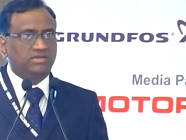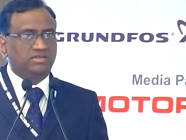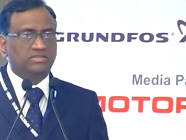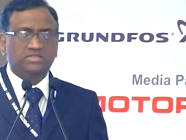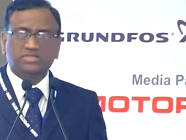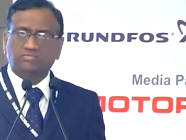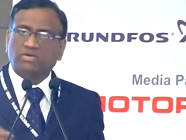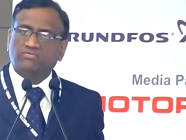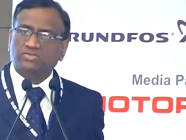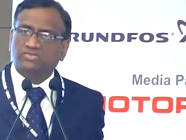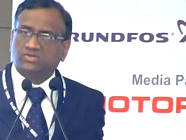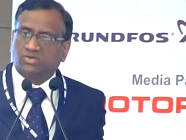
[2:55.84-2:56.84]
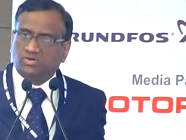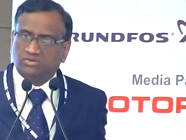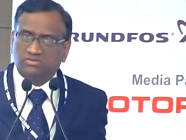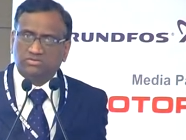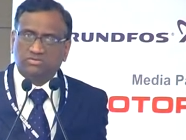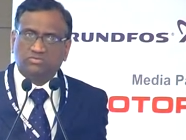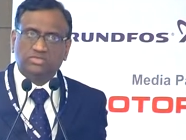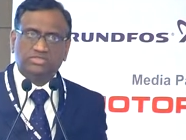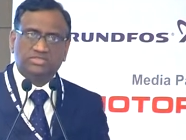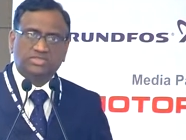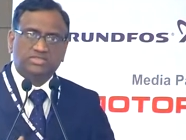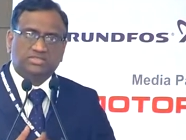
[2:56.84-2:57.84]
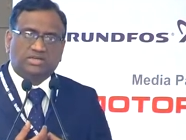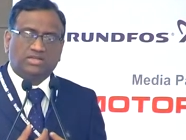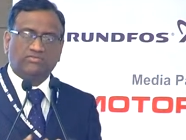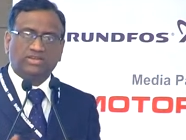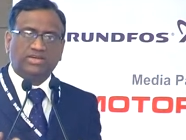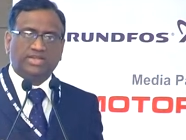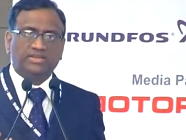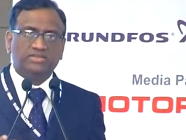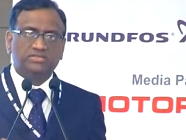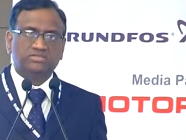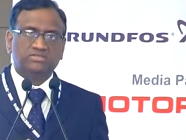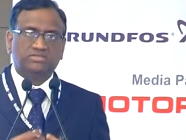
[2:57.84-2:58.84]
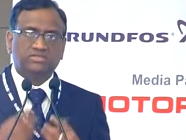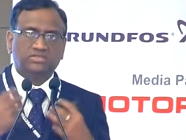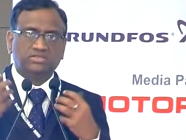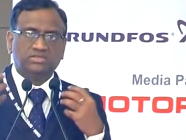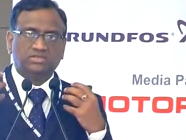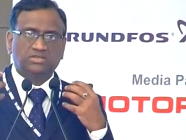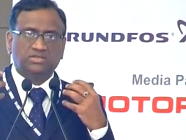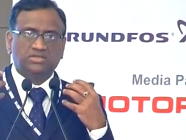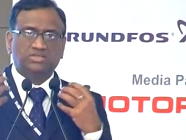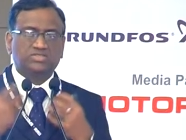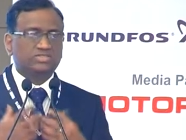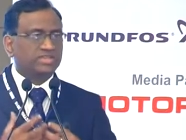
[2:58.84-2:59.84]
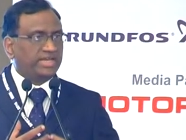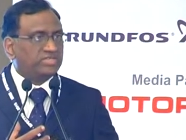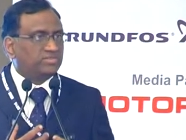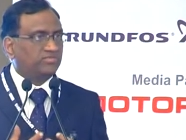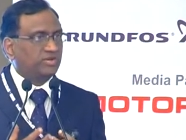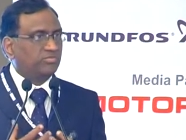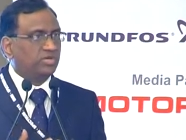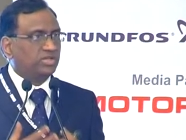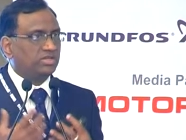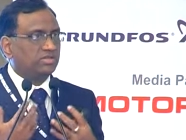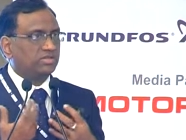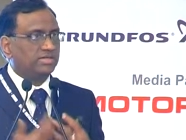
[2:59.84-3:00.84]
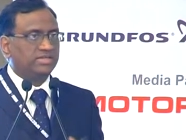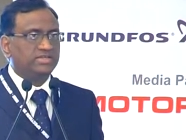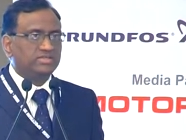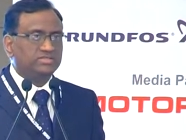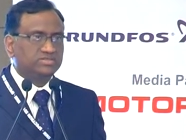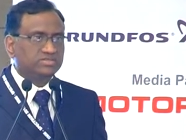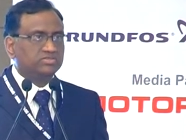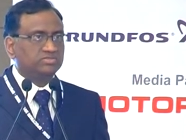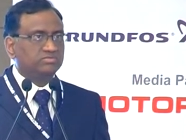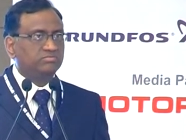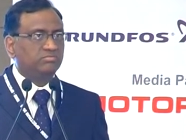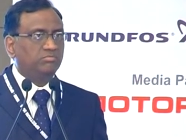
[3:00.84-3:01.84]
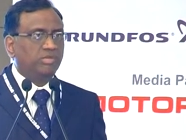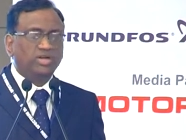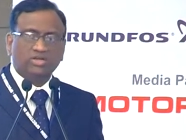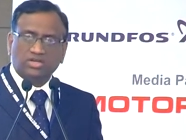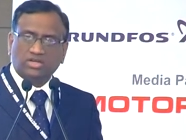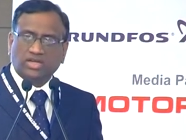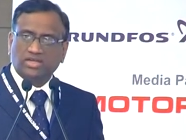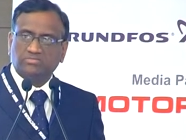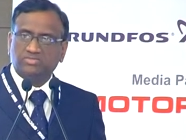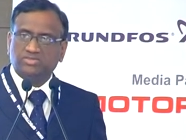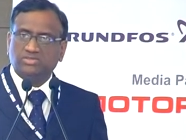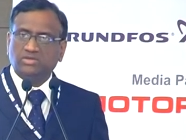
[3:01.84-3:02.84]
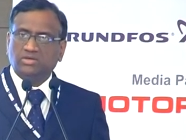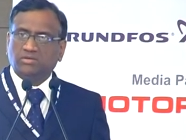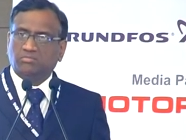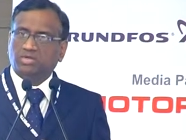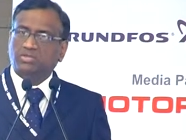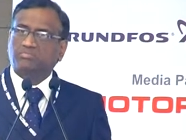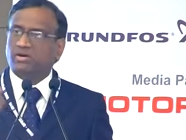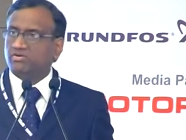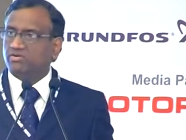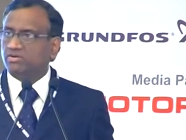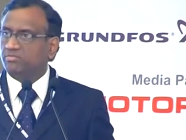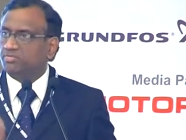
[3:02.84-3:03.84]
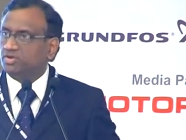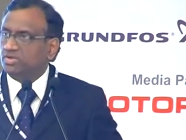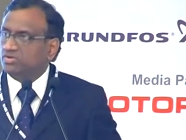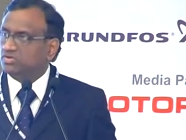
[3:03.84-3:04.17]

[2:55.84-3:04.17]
there is a Murphy's law which says that every 10 years the the size of computing decreases multi times but the power of computing